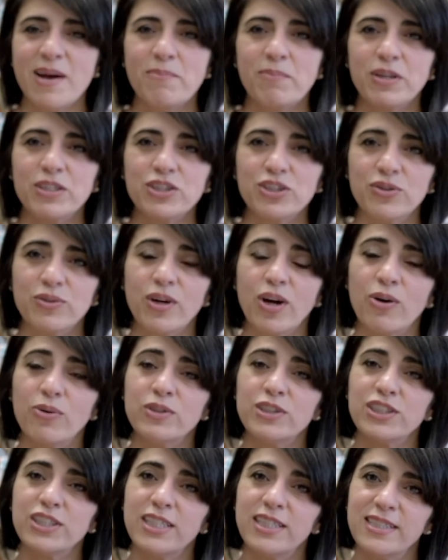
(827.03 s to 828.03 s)
But to
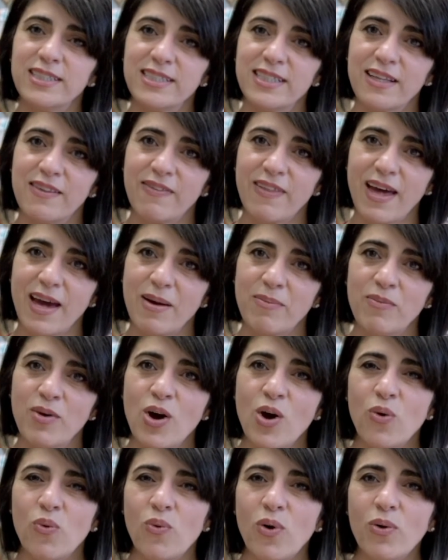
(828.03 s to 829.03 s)
coach into them,
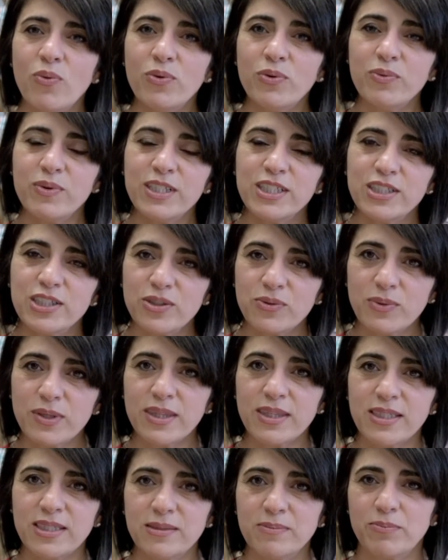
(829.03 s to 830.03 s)
what would we do
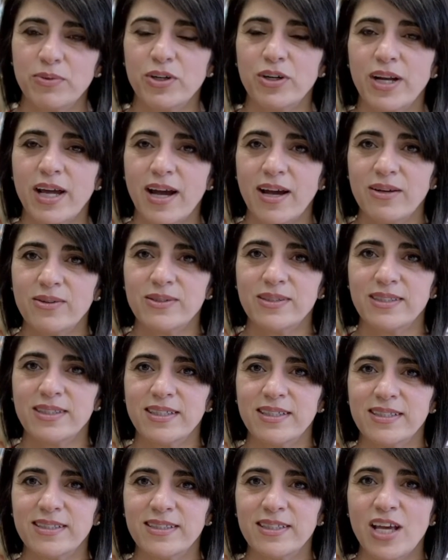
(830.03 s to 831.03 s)
with these
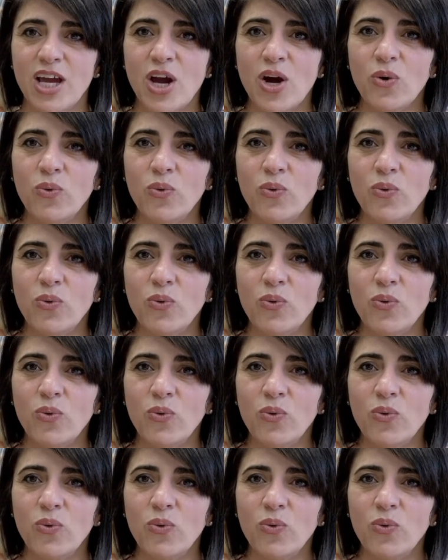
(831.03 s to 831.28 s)
birdhouses?